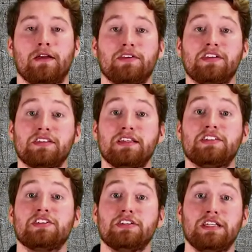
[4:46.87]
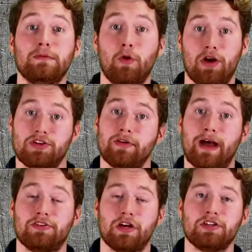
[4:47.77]
This leads to deep question
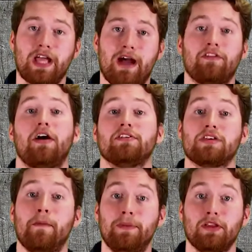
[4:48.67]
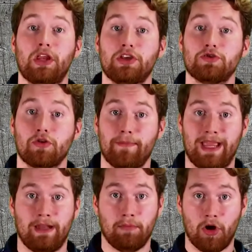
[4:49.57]
about Judge Kavanaugh's ability to
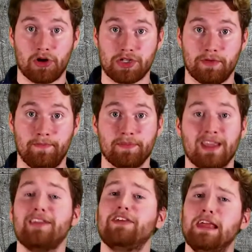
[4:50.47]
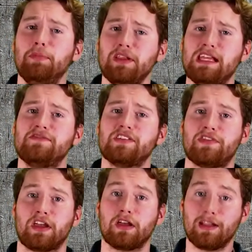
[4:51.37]
remain impartial. If he believes
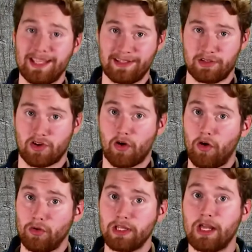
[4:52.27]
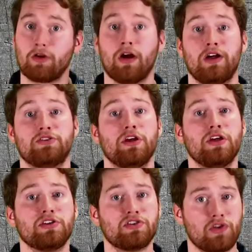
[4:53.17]
that the Clintons are holding a grudge
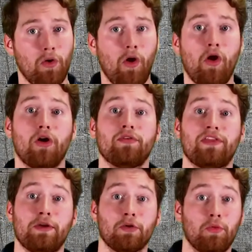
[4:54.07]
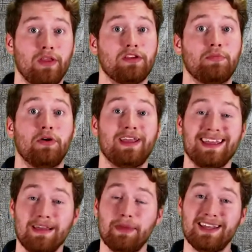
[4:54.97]
so hard that they were willing to put
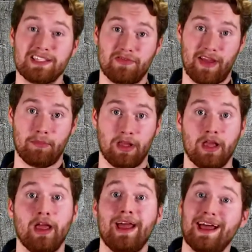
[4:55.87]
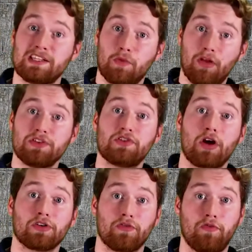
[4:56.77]
him and his family, as well as Dr.